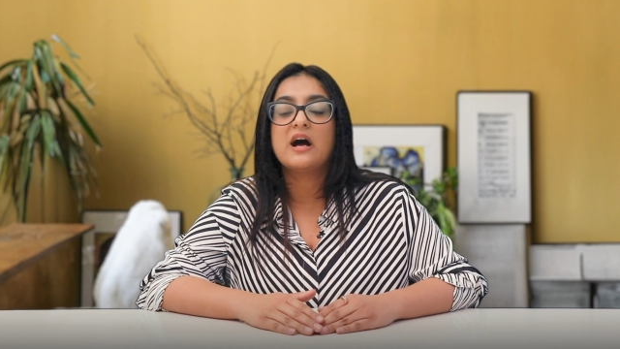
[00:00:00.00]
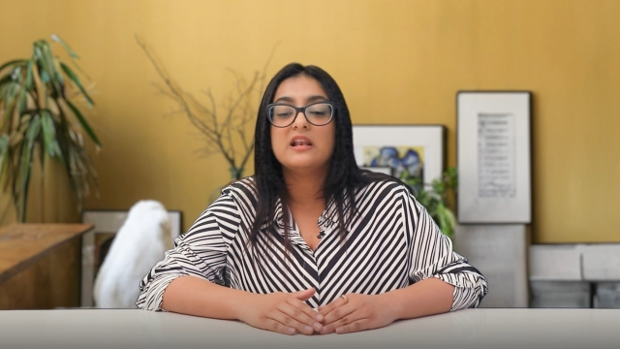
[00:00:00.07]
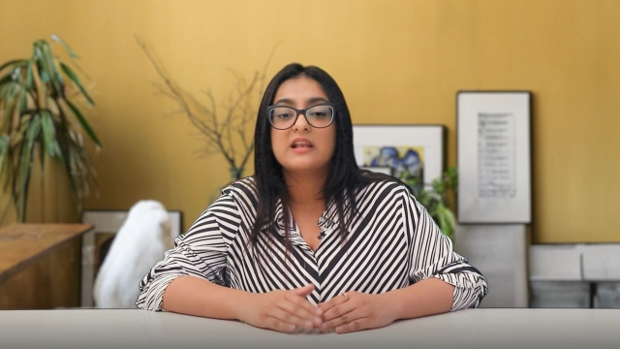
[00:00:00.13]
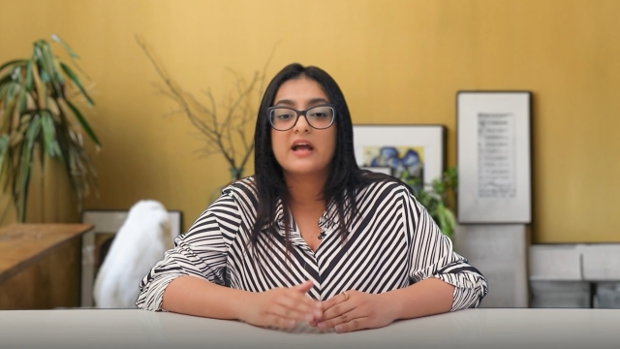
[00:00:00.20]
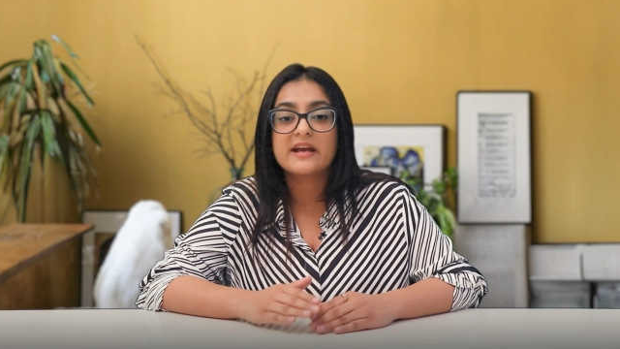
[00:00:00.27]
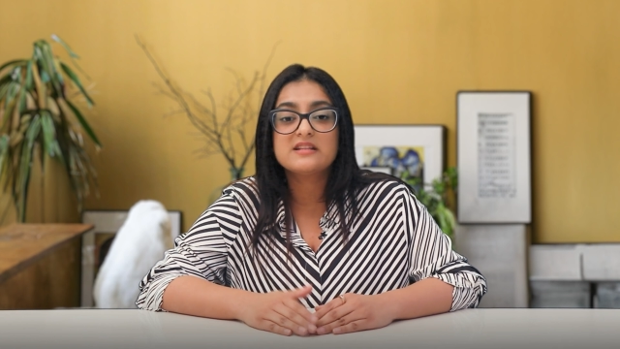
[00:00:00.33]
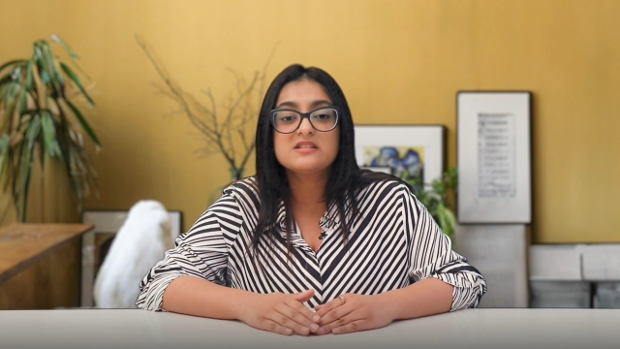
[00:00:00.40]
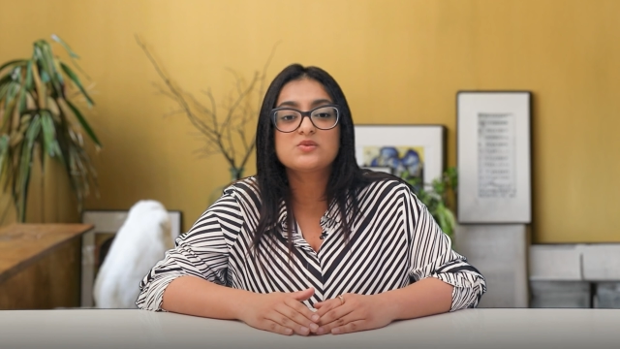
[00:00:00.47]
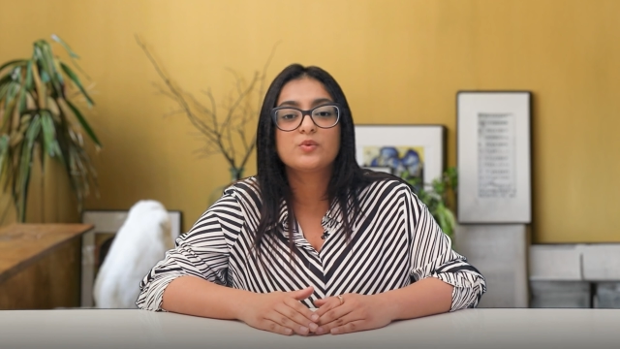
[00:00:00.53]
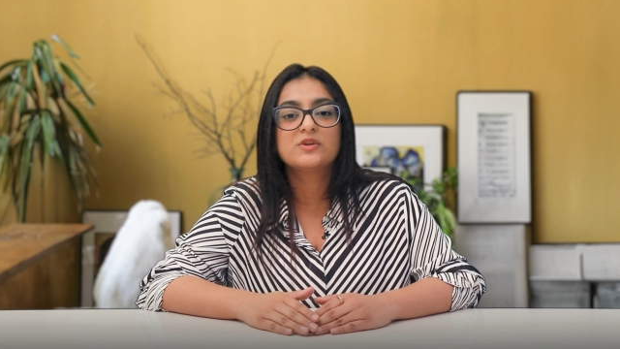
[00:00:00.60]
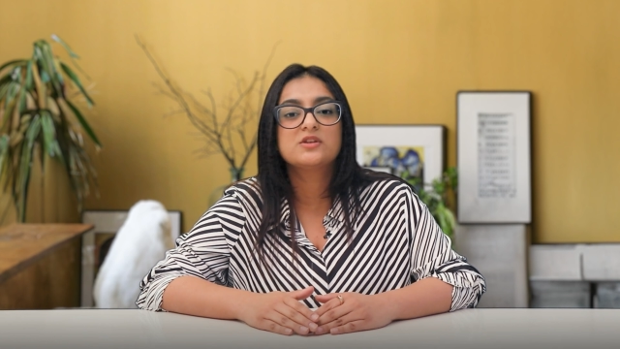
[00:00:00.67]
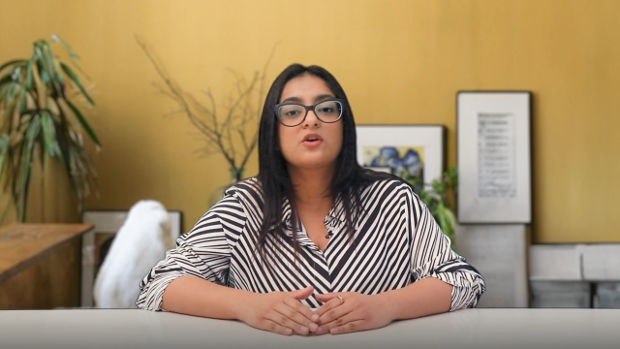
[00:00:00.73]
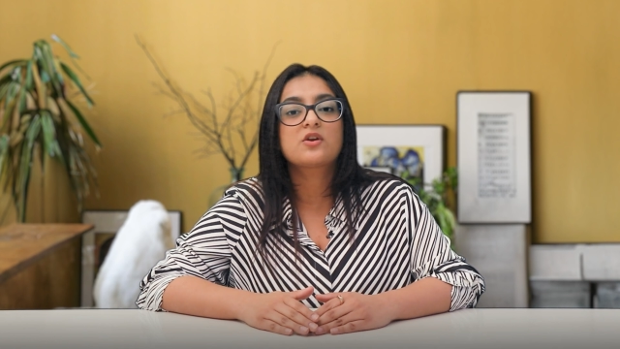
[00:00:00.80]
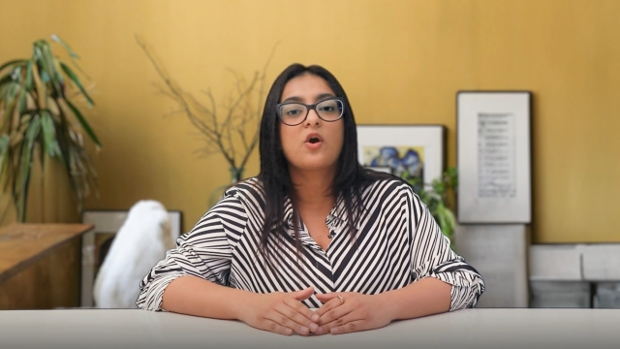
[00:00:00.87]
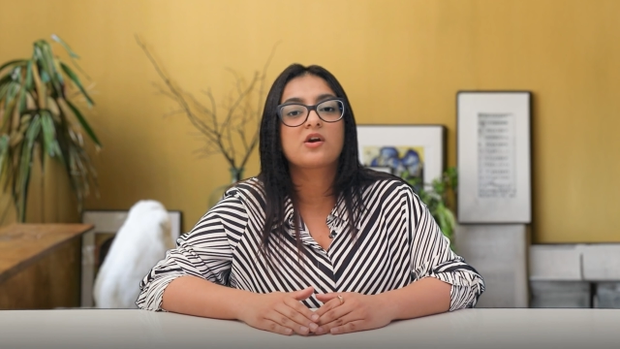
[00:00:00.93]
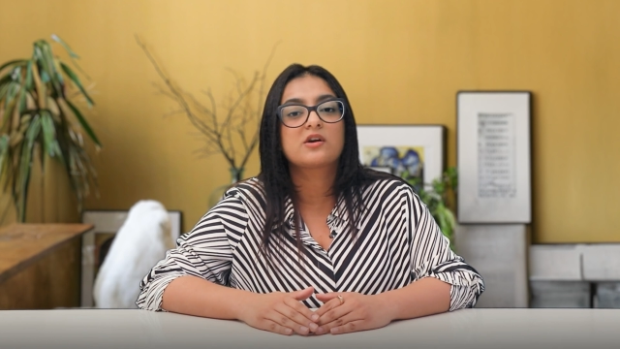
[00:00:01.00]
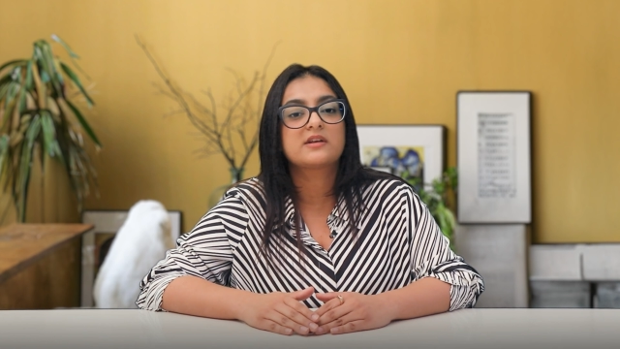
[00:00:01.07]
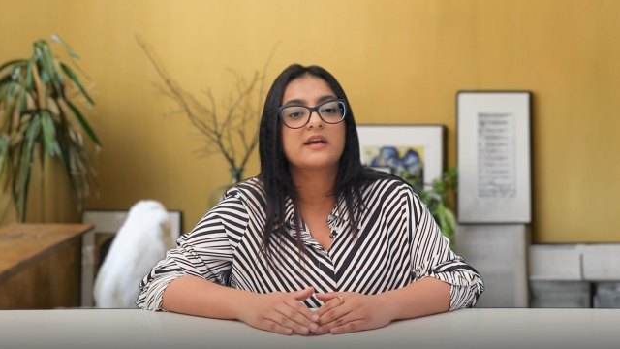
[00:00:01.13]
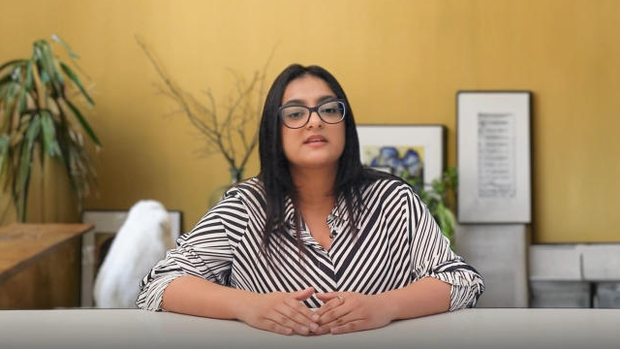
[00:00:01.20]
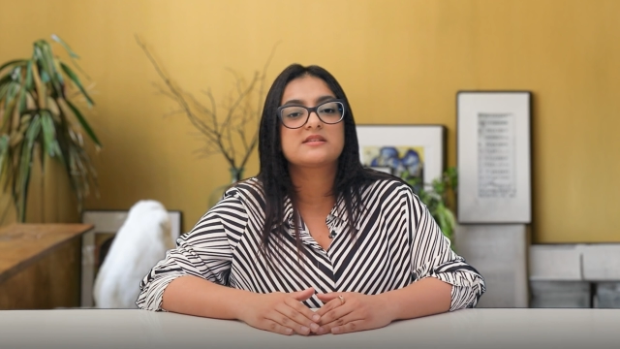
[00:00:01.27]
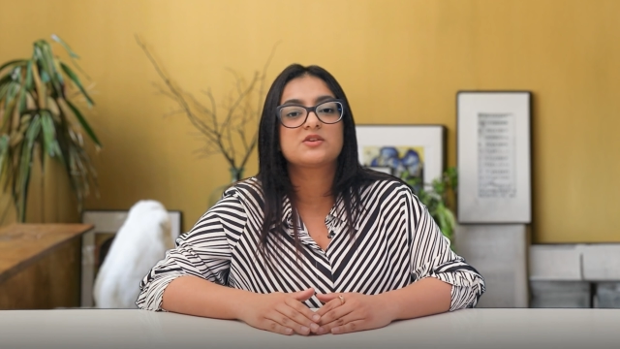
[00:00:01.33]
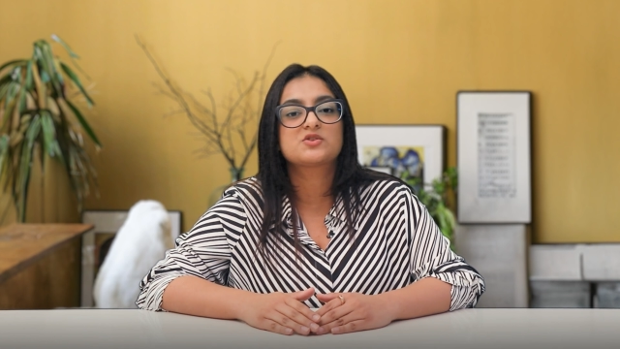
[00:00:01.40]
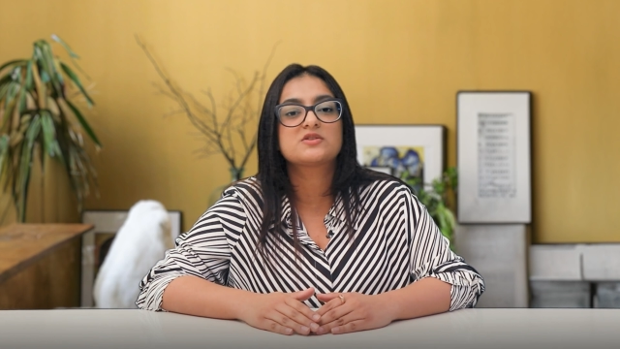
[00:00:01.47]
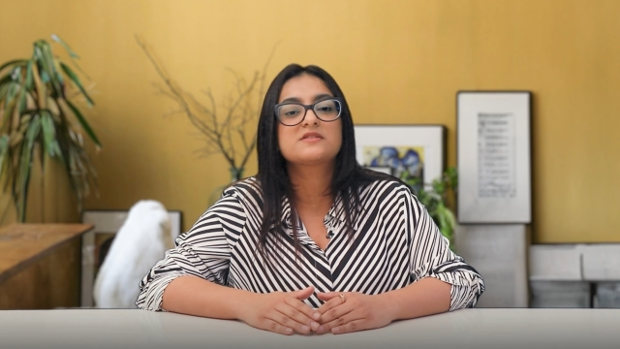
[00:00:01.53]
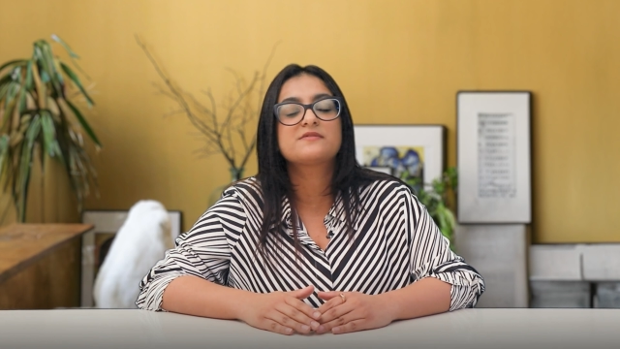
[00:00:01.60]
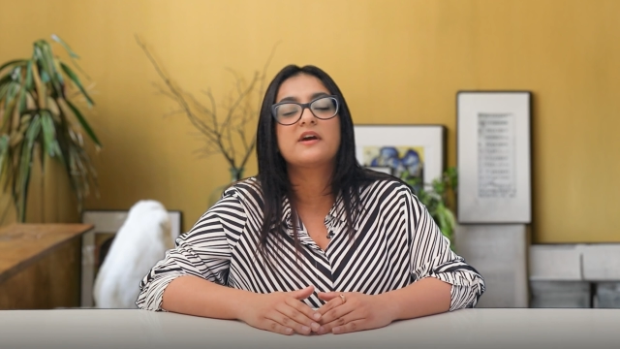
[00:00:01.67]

aligns with your organization's